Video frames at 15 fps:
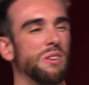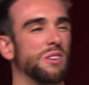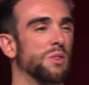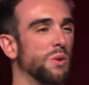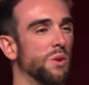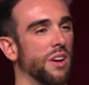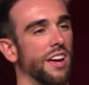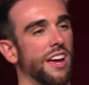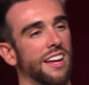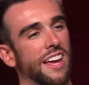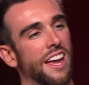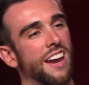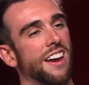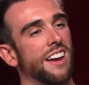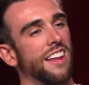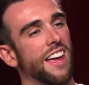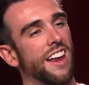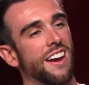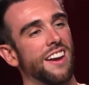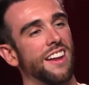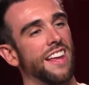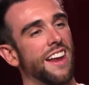took it again and again
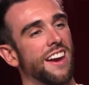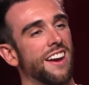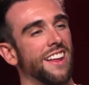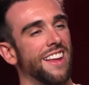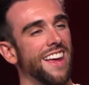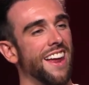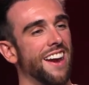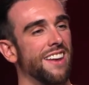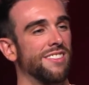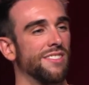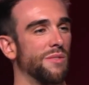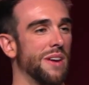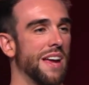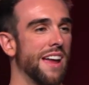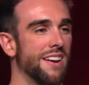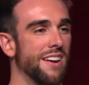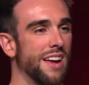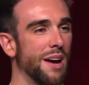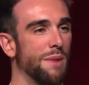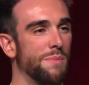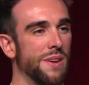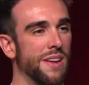and again and again until we ended
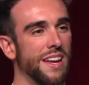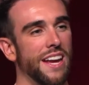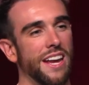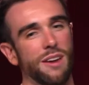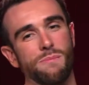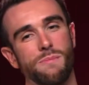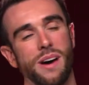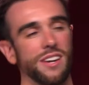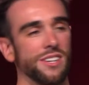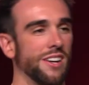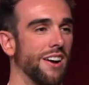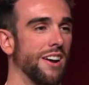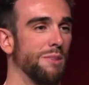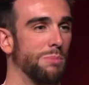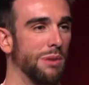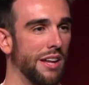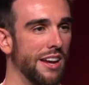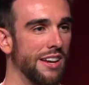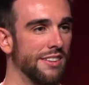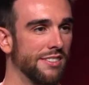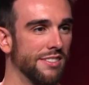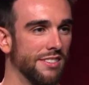up in a much harder
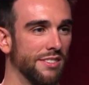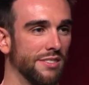place.